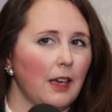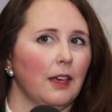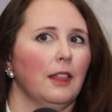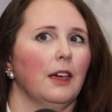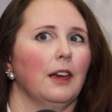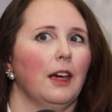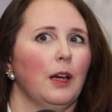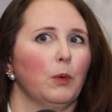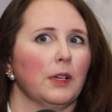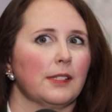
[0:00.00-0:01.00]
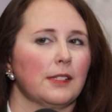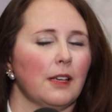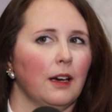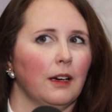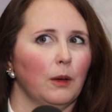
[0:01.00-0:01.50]
And then I was
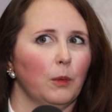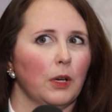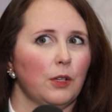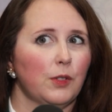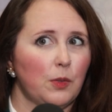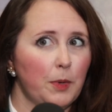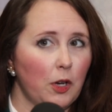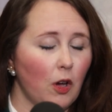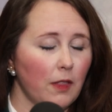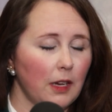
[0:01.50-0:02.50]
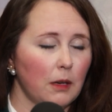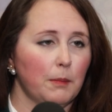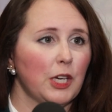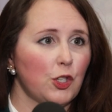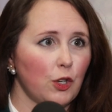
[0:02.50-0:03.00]
what used to be called the
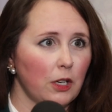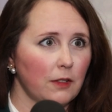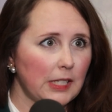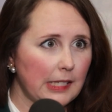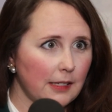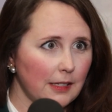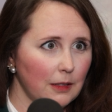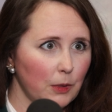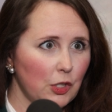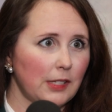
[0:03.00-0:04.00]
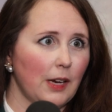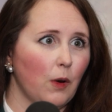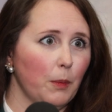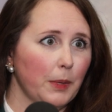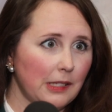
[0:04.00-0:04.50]
administrative assistant, which is now
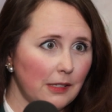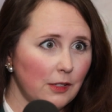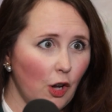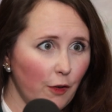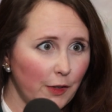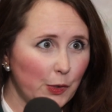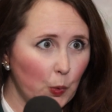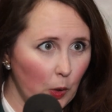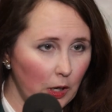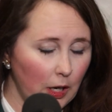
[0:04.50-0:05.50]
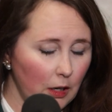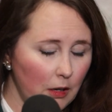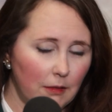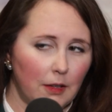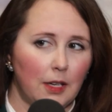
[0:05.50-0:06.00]
our business office
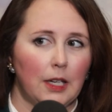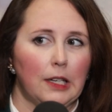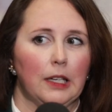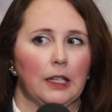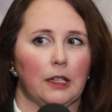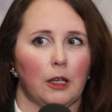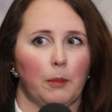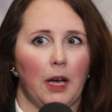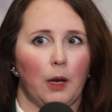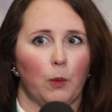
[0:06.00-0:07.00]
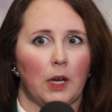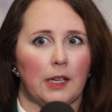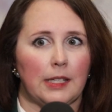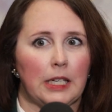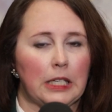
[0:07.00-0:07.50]
coordinator. I
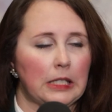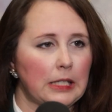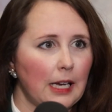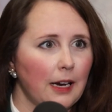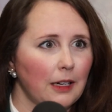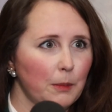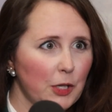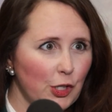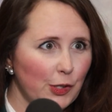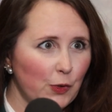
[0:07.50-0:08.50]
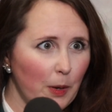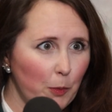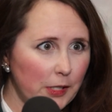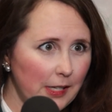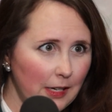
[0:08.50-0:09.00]
was an inside admissions
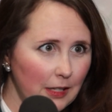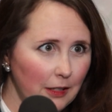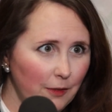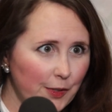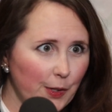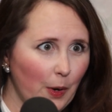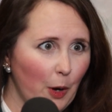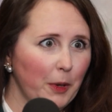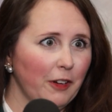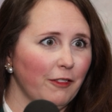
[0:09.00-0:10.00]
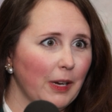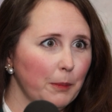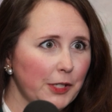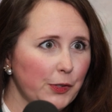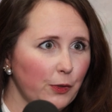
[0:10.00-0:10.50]
representative, so helping
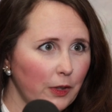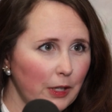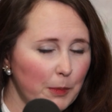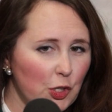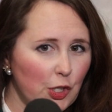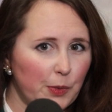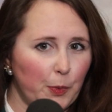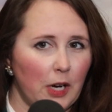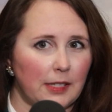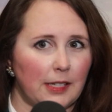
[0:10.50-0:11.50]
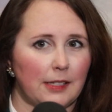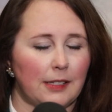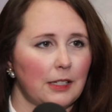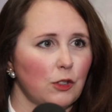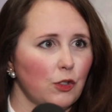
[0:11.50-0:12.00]
families through the admissions
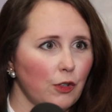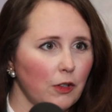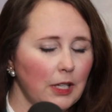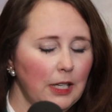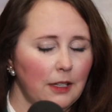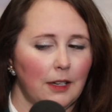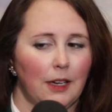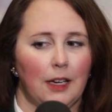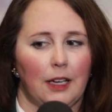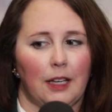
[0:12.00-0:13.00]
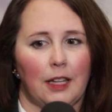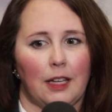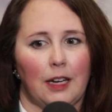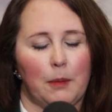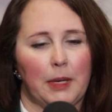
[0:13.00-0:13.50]
process internally. And
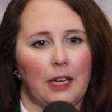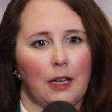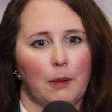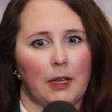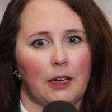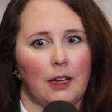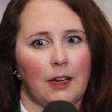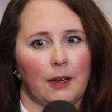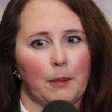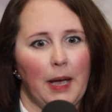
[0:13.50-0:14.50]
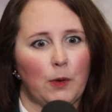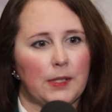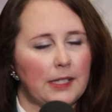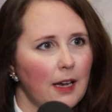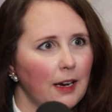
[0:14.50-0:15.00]
then I became an
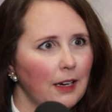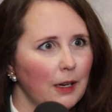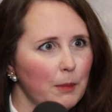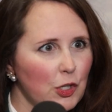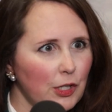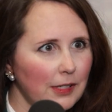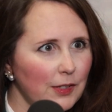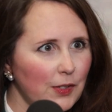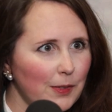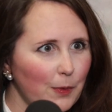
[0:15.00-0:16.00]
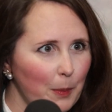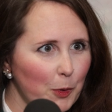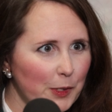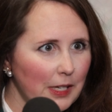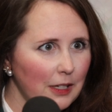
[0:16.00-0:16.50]
outside admissions
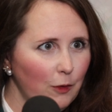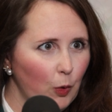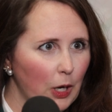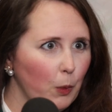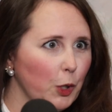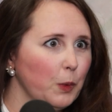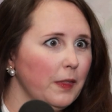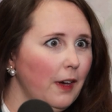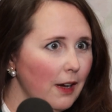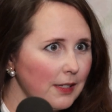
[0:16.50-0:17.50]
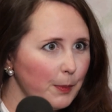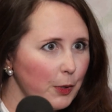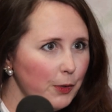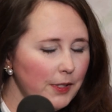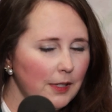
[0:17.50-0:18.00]
representative where I worked with the
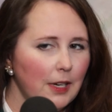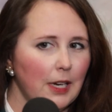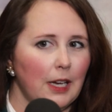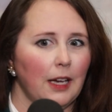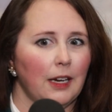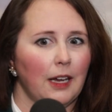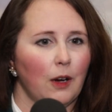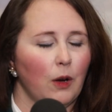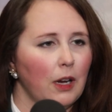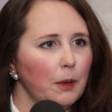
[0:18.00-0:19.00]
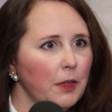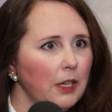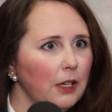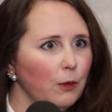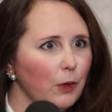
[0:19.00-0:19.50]
hospitals. And now I am
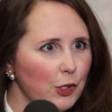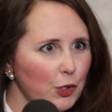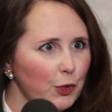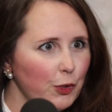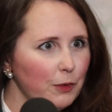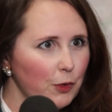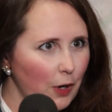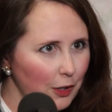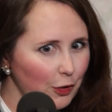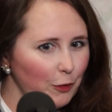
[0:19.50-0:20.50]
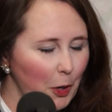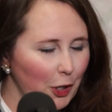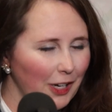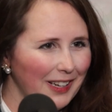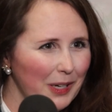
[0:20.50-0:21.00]
the regional director of
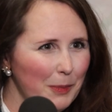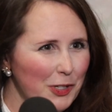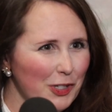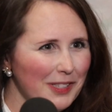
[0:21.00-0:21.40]
marketing and admissions.